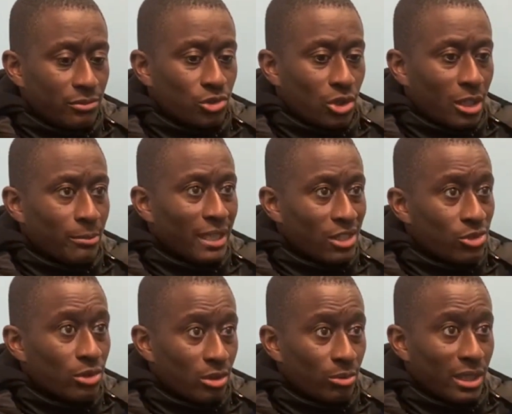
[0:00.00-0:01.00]
trying to make
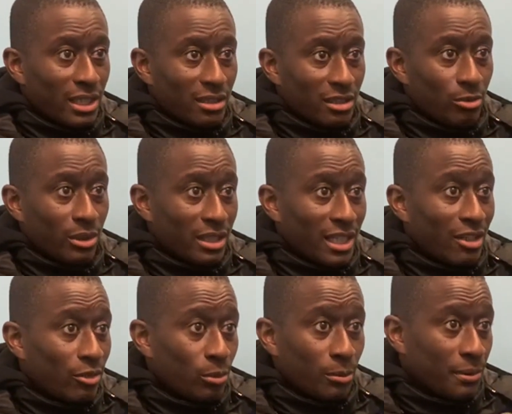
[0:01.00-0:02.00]
sure that we're there
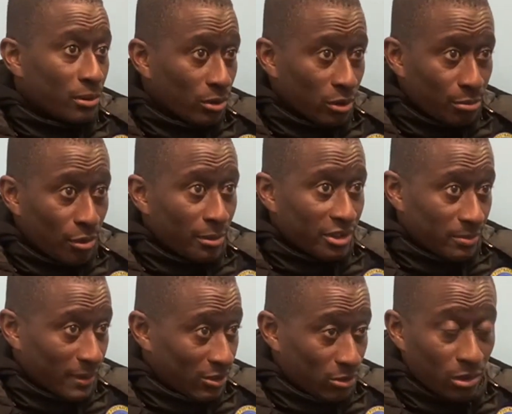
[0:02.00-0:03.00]
and we build on the promise,
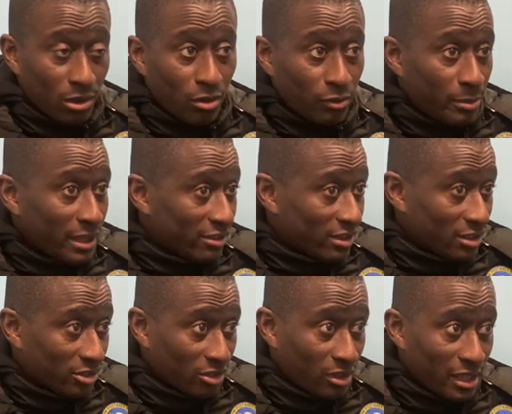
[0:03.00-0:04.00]
because we've got a lot of ability in the
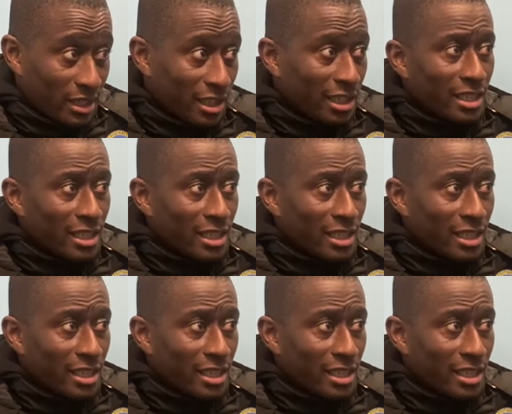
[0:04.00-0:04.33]
side.